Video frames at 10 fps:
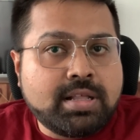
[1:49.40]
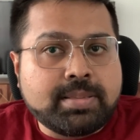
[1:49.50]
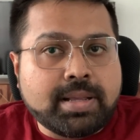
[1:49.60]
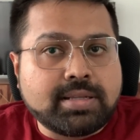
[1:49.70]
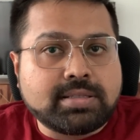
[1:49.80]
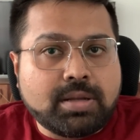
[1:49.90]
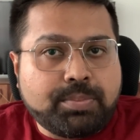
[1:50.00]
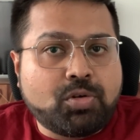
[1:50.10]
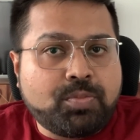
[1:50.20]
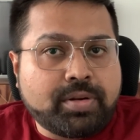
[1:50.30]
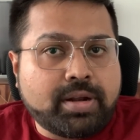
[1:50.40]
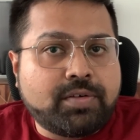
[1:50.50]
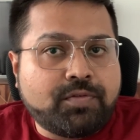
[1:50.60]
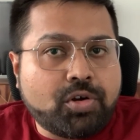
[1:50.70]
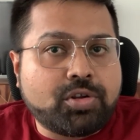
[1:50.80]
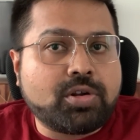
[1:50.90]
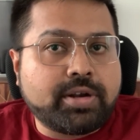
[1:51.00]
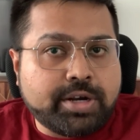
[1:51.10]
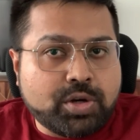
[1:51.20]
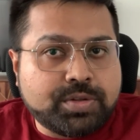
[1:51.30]
that is appropriate for your
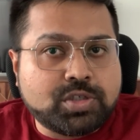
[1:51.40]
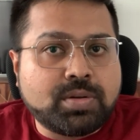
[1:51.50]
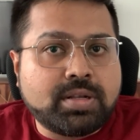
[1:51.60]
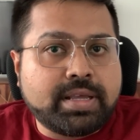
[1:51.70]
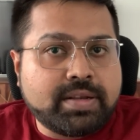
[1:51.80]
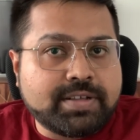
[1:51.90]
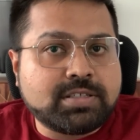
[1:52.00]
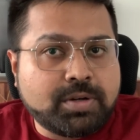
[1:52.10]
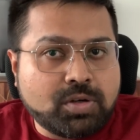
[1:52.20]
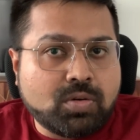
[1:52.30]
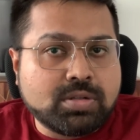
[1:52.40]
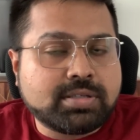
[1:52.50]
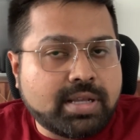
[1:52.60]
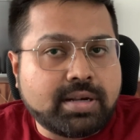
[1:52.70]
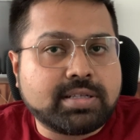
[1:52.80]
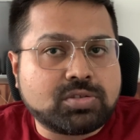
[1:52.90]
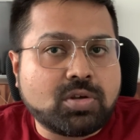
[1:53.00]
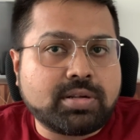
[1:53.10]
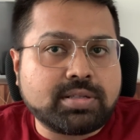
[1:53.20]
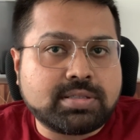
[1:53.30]
individual investment goals and risk
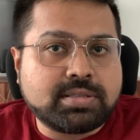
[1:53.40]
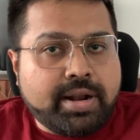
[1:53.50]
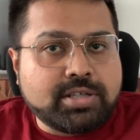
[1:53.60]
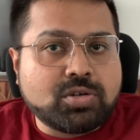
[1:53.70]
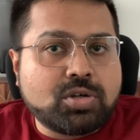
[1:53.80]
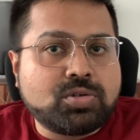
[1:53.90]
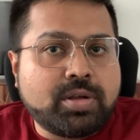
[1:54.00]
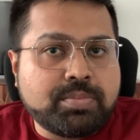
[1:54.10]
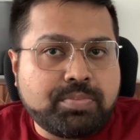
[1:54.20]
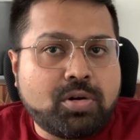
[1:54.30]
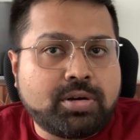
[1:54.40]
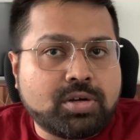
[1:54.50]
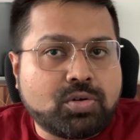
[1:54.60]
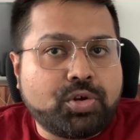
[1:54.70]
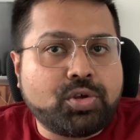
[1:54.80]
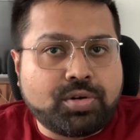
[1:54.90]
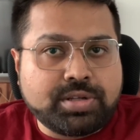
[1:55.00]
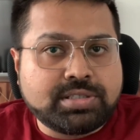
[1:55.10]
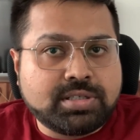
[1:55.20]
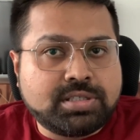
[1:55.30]
tolerance. It is also important to do your
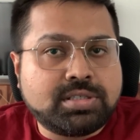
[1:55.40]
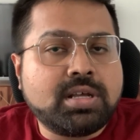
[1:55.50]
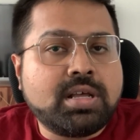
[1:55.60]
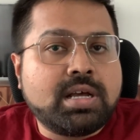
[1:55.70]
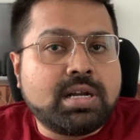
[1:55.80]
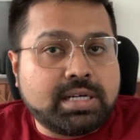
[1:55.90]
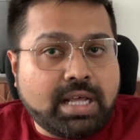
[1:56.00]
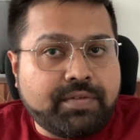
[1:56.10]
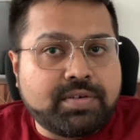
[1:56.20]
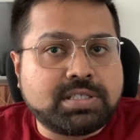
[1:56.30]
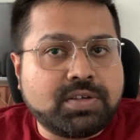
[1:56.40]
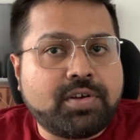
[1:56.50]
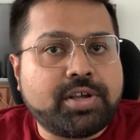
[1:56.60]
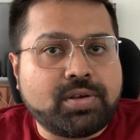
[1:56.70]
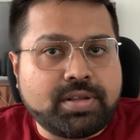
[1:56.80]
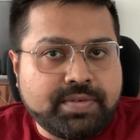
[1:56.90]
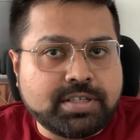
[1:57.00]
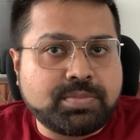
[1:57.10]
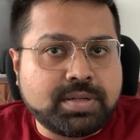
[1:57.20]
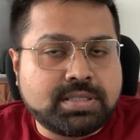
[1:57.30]
research, diversify your
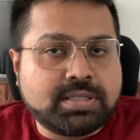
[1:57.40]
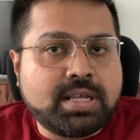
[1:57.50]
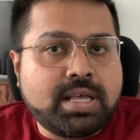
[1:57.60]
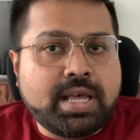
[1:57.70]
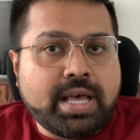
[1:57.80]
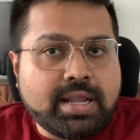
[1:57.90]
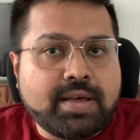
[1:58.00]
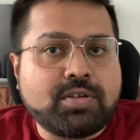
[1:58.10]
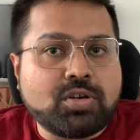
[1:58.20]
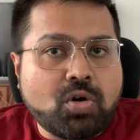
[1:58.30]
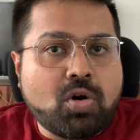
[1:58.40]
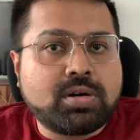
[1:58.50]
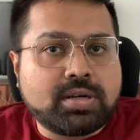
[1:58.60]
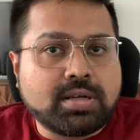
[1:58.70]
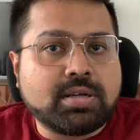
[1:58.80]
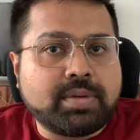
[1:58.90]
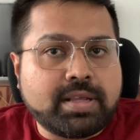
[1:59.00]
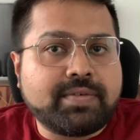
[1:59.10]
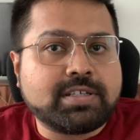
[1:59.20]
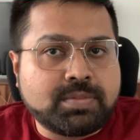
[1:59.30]
investments, and have a long-term
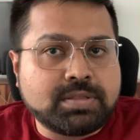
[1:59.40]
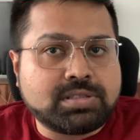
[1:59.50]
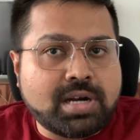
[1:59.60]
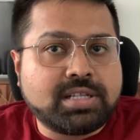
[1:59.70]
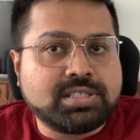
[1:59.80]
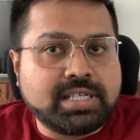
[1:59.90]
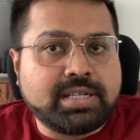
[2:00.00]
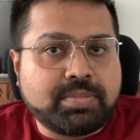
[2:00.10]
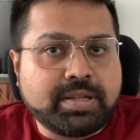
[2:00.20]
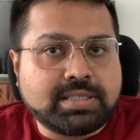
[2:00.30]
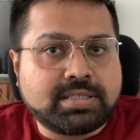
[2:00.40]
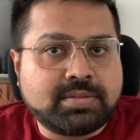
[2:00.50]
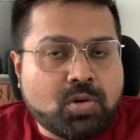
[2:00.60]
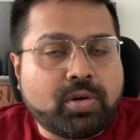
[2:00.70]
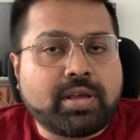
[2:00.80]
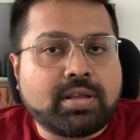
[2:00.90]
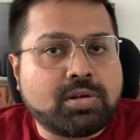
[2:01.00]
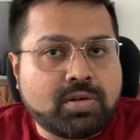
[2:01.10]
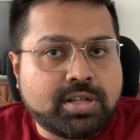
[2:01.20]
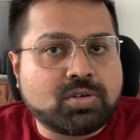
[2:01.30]
investment strategy in place. Okay,
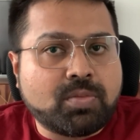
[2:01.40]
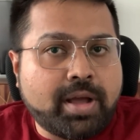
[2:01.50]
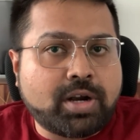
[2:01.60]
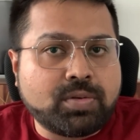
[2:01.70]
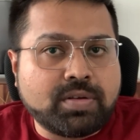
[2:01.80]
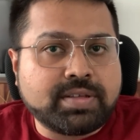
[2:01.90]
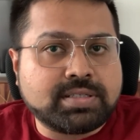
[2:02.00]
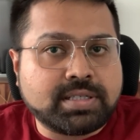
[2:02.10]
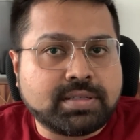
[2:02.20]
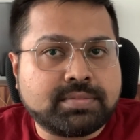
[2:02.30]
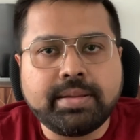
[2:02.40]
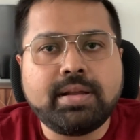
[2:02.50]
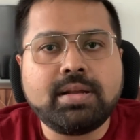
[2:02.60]
now let's go back to investing. There